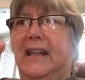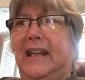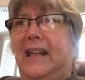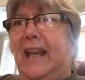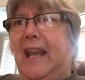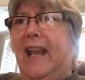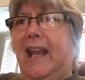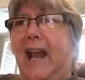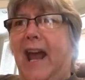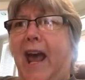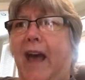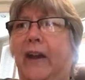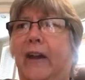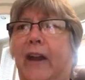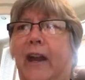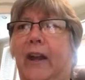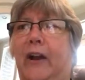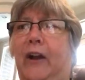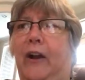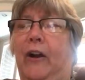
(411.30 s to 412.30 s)
Get out
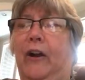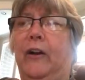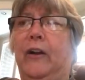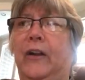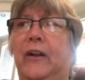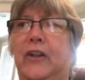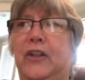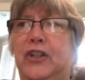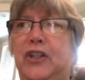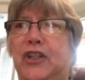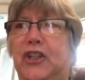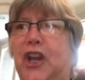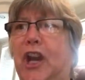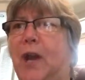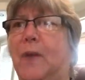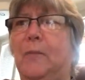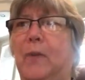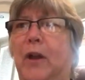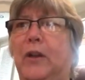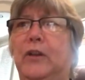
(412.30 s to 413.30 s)
of here.
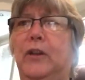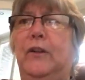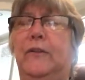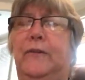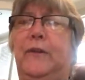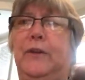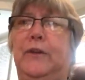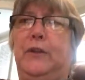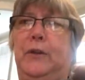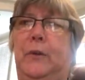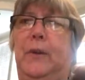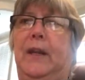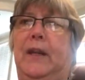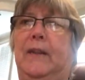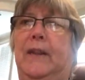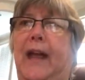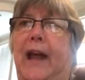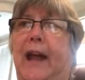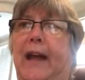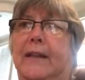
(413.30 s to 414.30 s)
Shame on you for
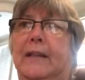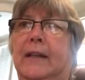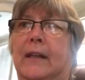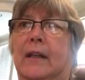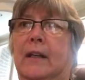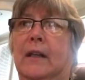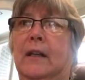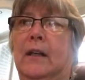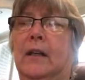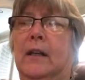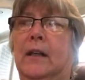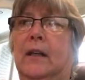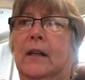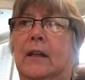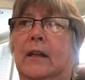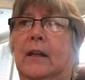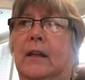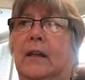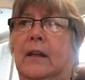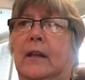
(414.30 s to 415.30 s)
doing that.
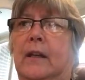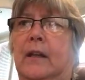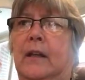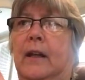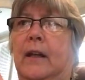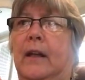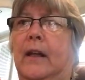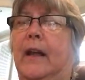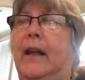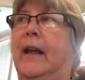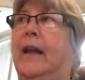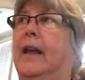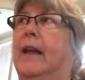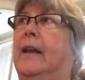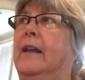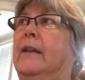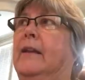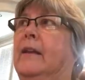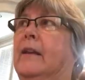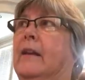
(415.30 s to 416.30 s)

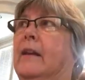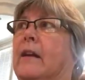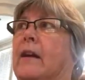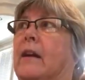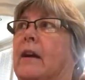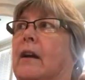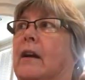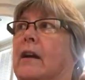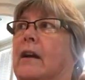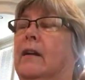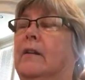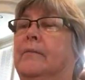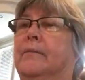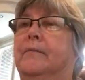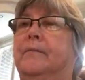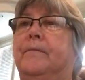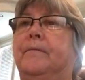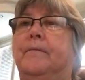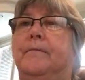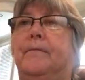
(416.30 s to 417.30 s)
And
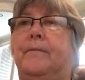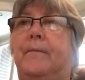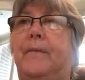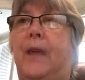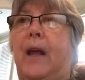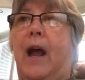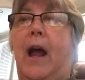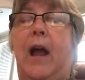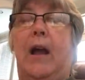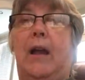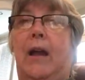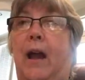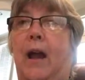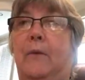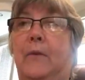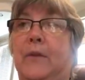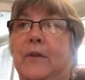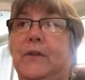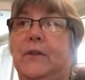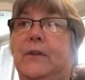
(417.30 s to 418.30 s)
um, I, I
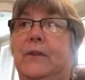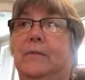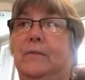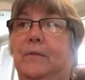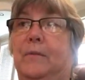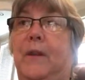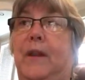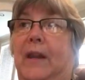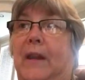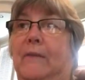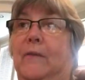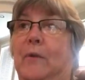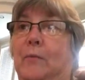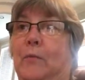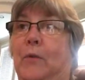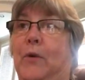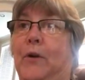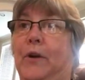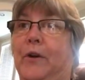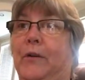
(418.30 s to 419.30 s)
was even
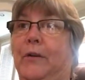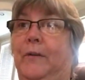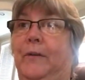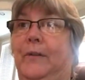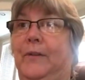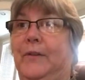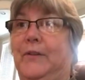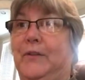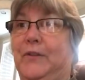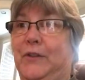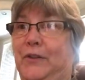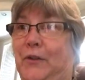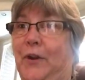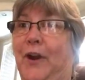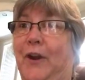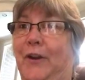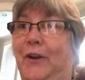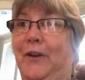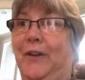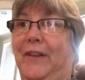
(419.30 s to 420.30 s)
more
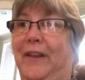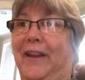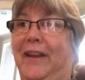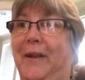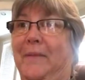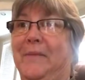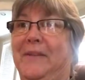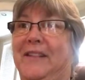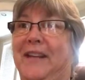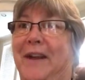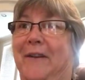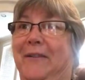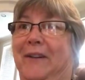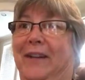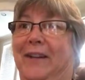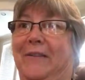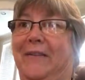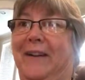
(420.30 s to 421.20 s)
stronger than I'm sounding